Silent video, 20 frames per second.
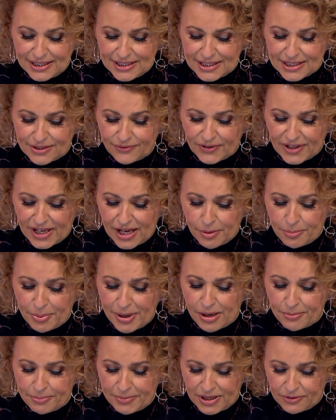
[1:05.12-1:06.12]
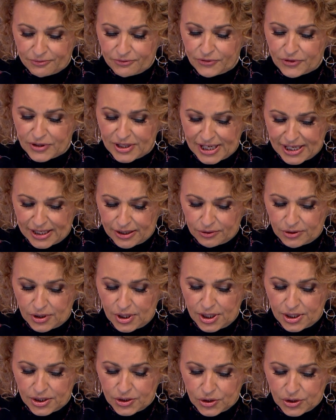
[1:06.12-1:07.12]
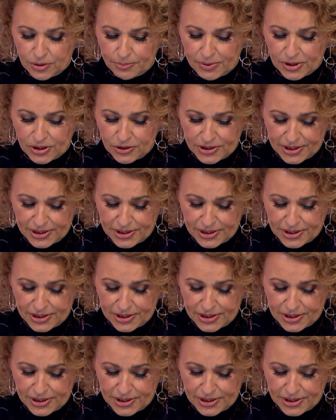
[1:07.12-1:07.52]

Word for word: needs to forget about men for now. Do it by